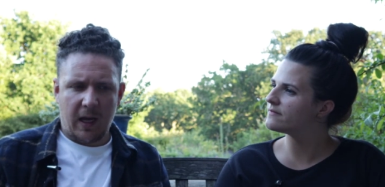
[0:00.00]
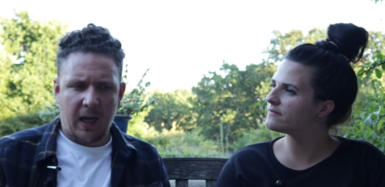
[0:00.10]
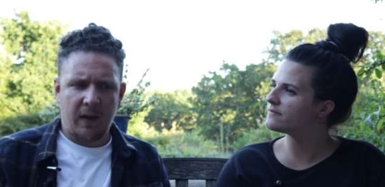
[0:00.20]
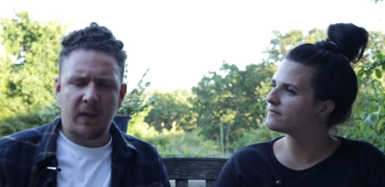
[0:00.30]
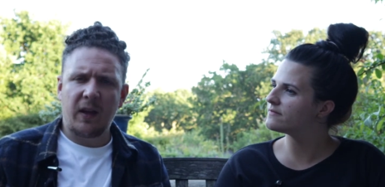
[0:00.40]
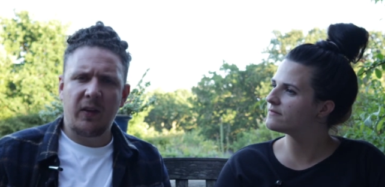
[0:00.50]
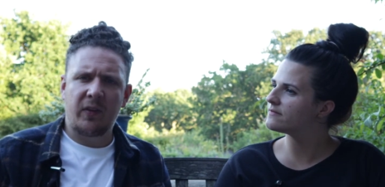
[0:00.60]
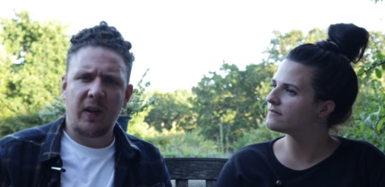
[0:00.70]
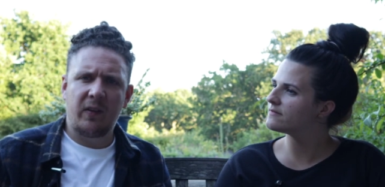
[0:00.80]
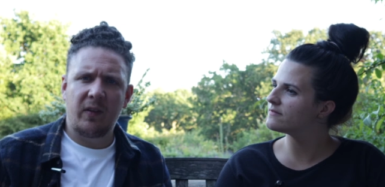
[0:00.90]
Speaker 1: And they
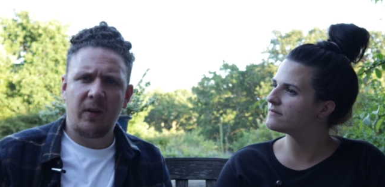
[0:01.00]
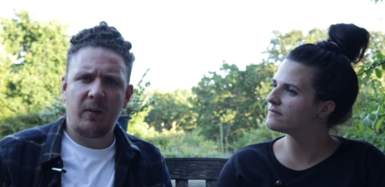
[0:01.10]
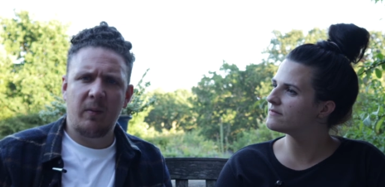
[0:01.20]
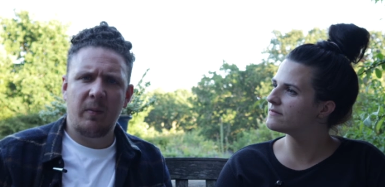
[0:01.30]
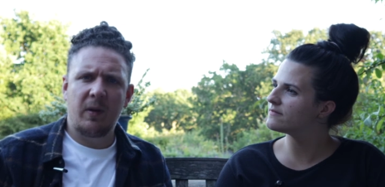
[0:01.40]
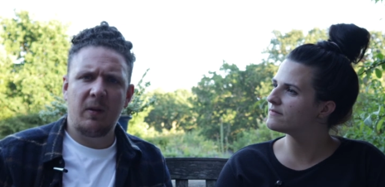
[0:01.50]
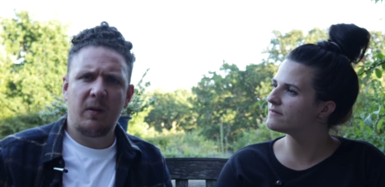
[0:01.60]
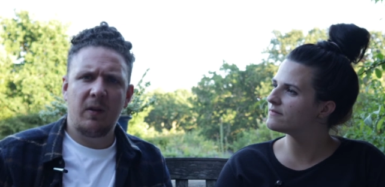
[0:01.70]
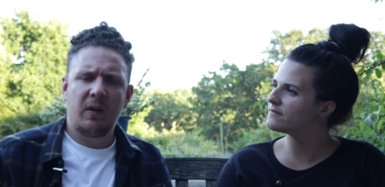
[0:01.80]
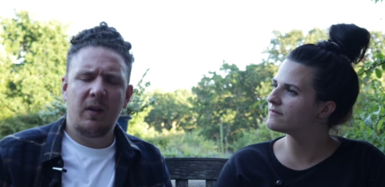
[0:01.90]
said to Bill,
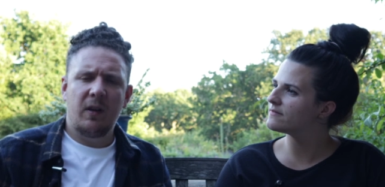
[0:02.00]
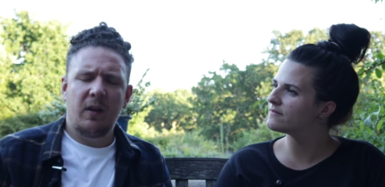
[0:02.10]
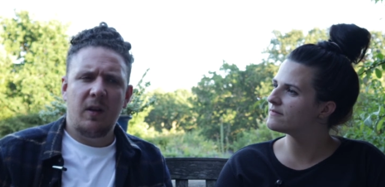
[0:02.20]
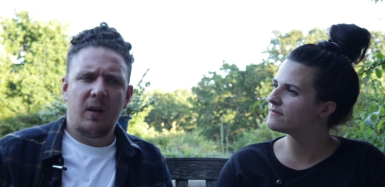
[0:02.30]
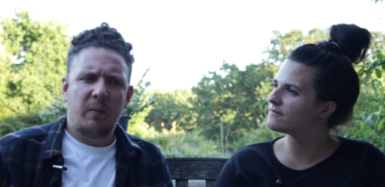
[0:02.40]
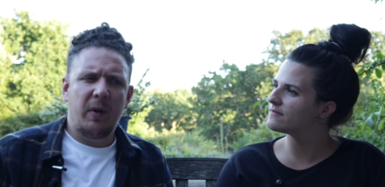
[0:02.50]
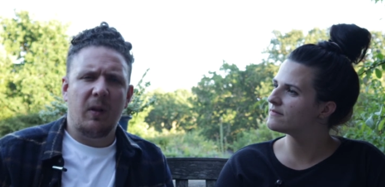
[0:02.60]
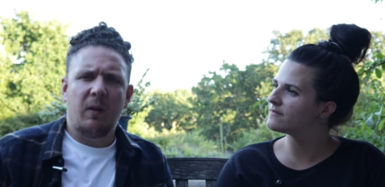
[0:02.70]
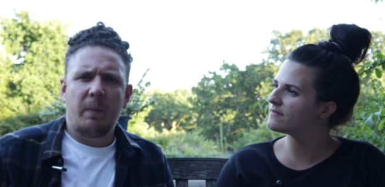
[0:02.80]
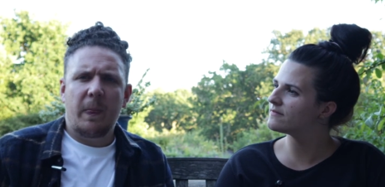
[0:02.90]

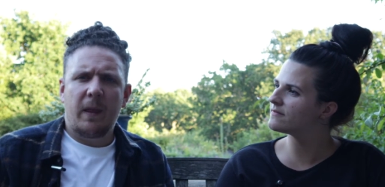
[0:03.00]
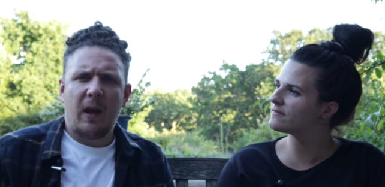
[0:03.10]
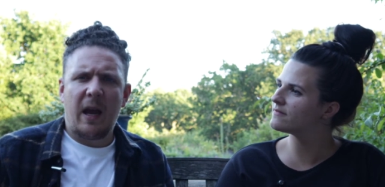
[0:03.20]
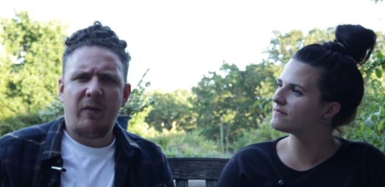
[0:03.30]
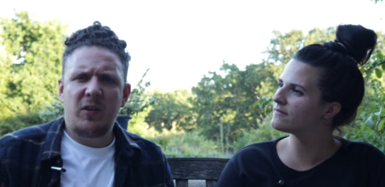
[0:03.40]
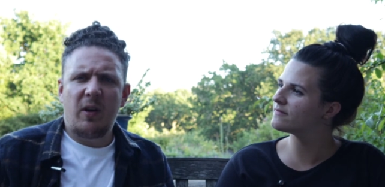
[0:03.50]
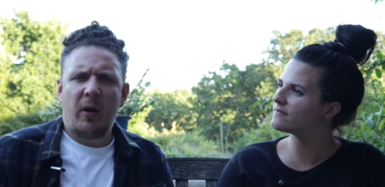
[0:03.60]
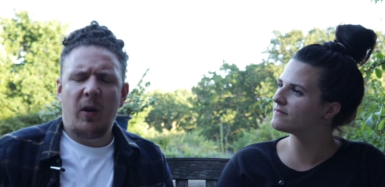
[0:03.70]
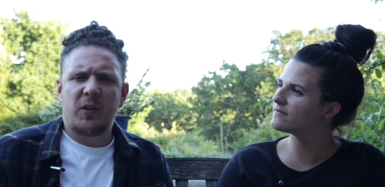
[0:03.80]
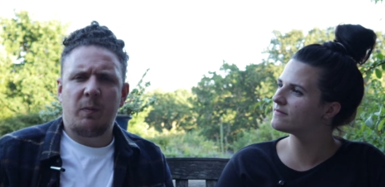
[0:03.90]
Bill, every time
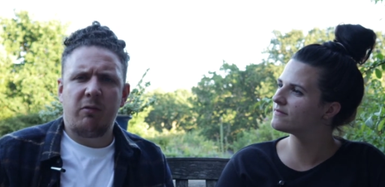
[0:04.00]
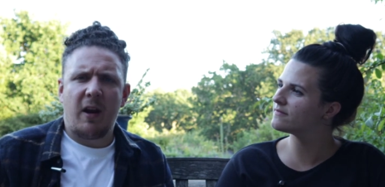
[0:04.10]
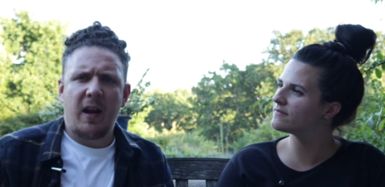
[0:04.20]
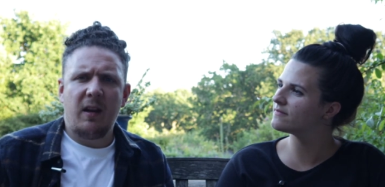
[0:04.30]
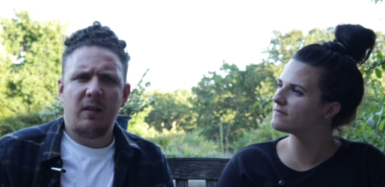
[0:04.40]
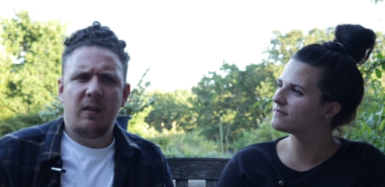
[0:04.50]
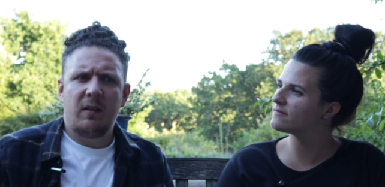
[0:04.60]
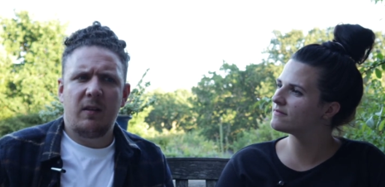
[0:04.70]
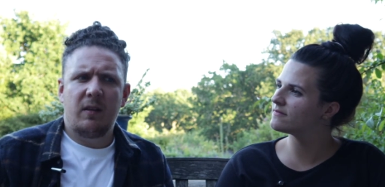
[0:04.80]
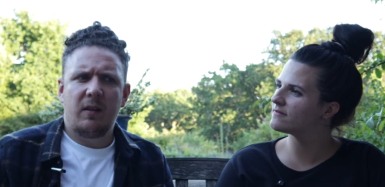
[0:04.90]
I go to pray.
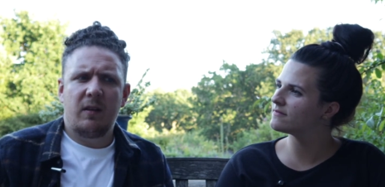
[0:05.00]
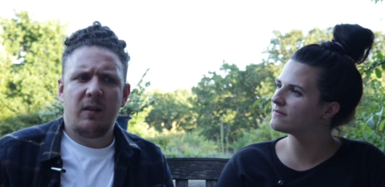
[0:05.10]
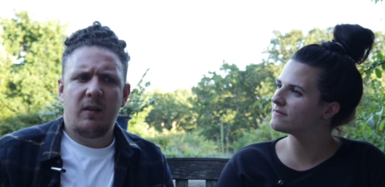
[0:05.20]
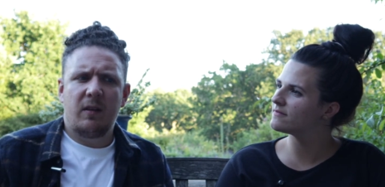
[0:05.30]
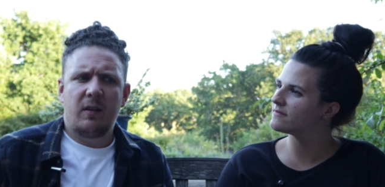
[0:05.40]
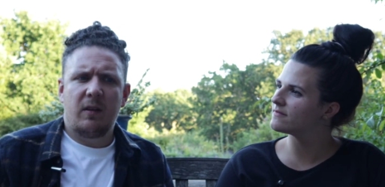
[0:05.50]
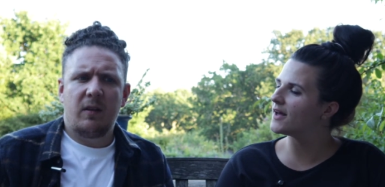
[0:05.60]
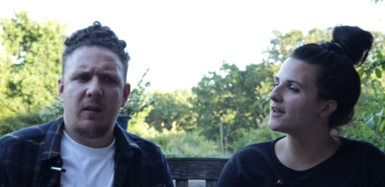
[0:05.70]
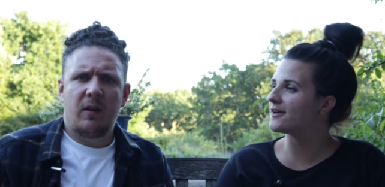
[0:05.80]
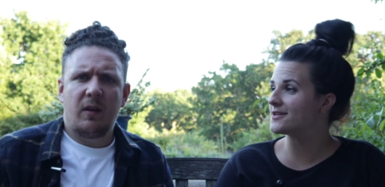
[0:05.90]

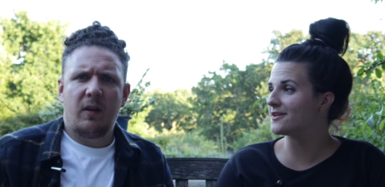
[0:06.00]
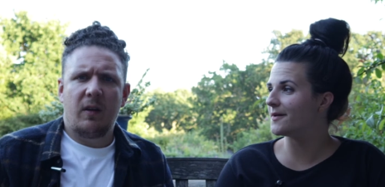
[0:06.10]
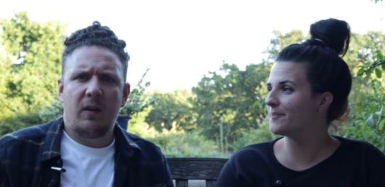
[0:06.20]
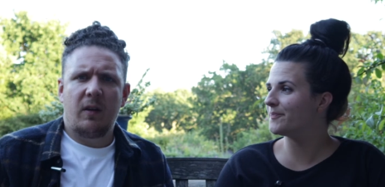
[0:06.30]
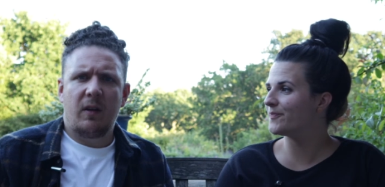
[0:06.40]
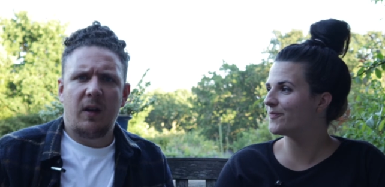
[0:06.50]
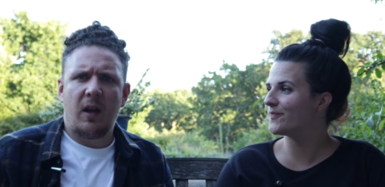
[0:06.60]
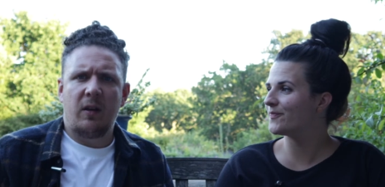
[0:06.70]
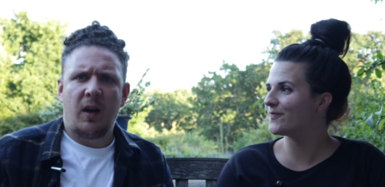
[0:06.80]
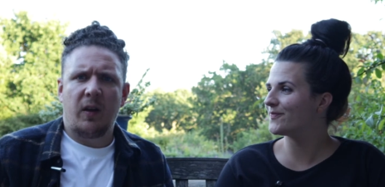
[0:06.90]
Speaker 2: At night time.
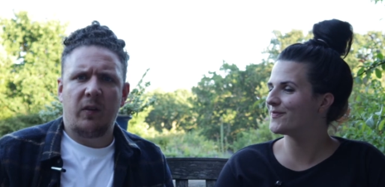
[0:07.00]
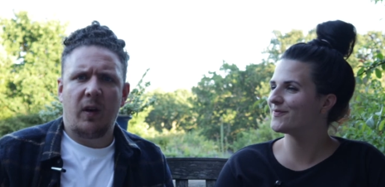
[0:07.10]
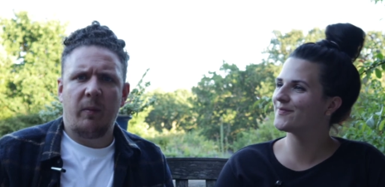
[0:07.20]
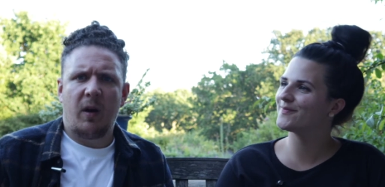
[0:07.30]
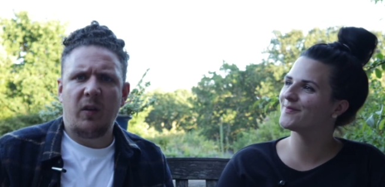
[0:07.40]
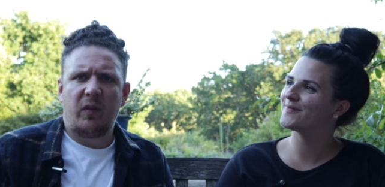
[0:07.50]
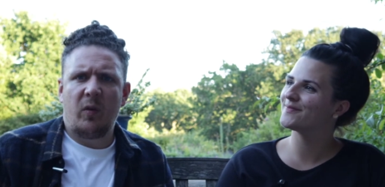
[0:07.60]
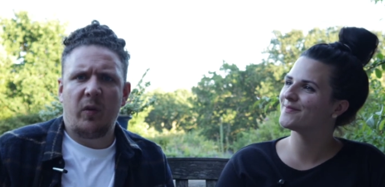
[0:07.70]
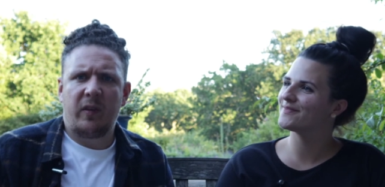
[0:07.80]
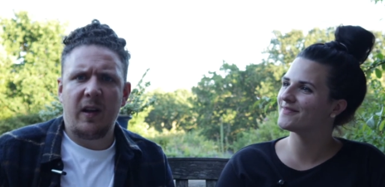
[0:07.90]
Speaker 1: At night time, I just
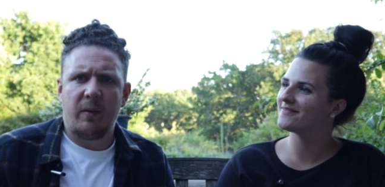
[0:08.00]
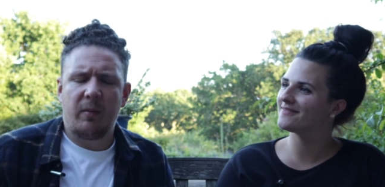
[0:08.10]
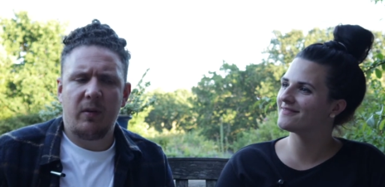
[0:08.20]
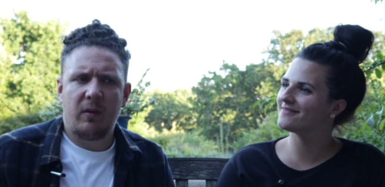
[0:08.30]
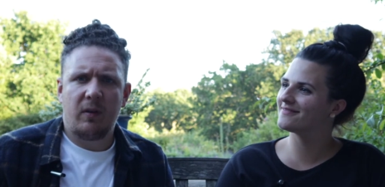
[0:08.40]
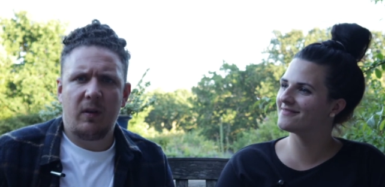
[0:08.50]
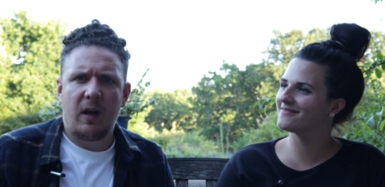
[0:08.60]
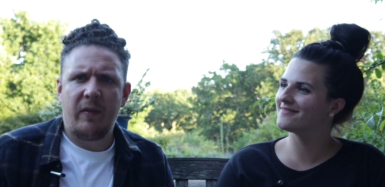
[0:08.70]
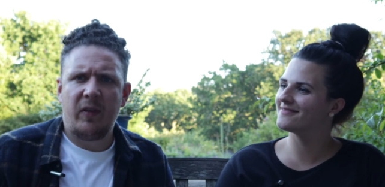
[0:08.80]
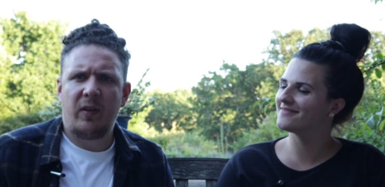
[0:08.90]
fall asleep. Hmm.
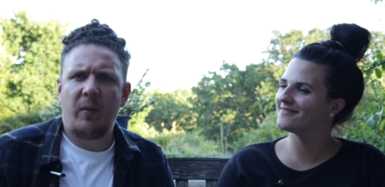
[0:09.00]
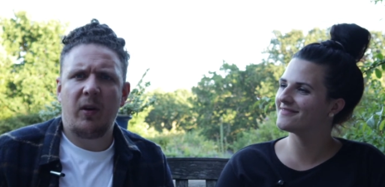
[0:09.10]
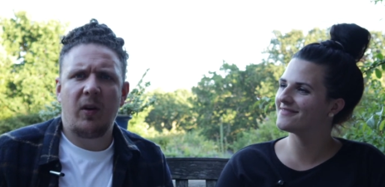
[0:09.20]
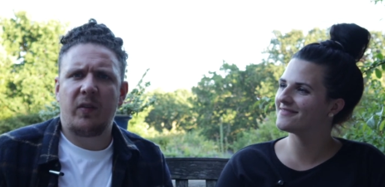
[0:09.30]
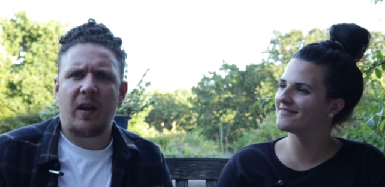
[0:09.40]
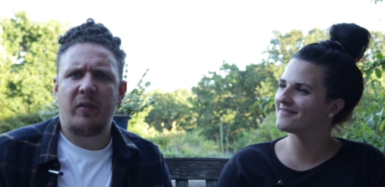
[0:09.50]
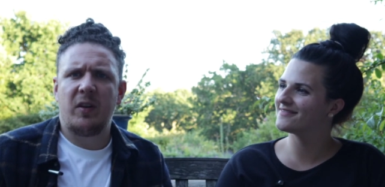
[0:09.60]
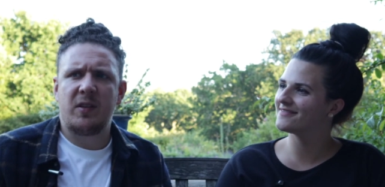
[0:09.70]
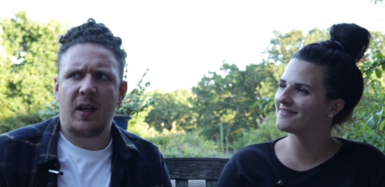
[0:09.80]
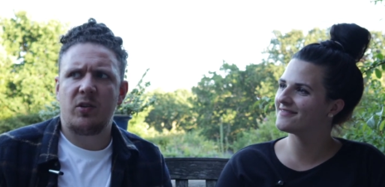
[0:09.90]
every time I go to have an
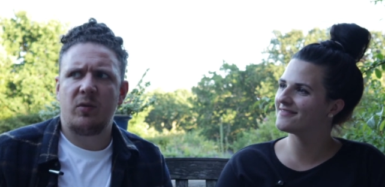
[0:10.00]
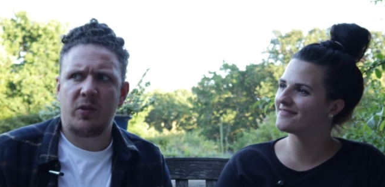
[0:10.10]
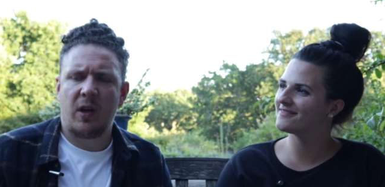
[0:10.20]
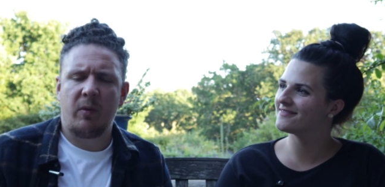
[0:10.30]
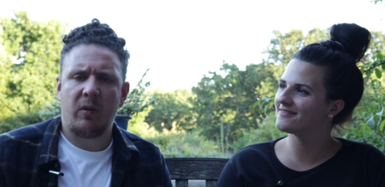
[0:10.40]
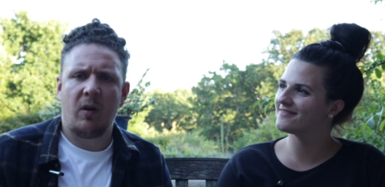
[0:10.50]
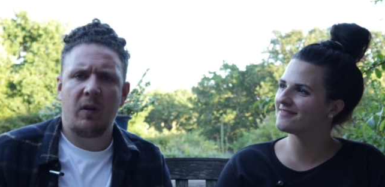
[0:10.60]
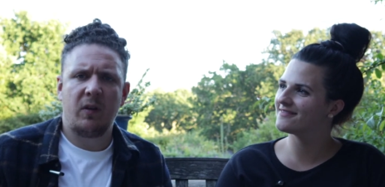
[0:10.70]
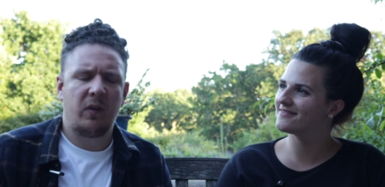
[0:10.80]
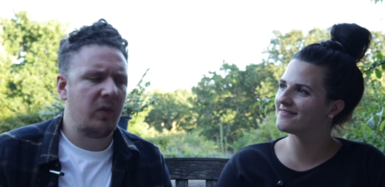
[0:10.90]
intentional time with
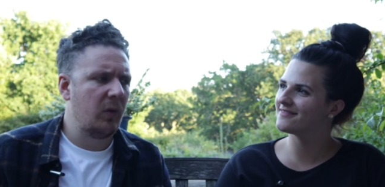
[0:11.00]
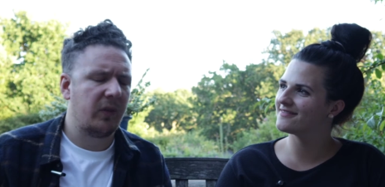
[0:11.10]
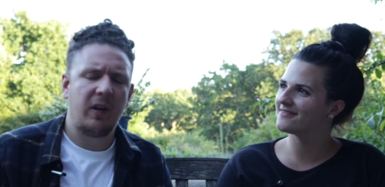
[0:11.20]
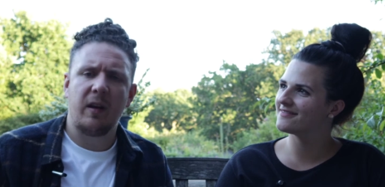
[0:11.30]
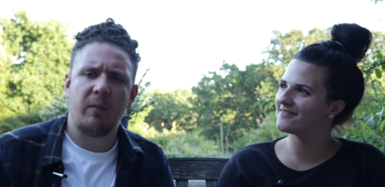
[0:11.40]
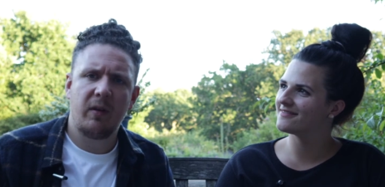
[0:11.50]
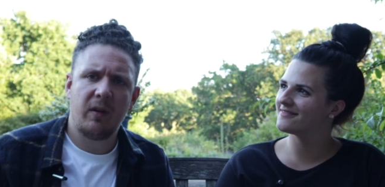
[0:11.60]
God, I just fall asleep.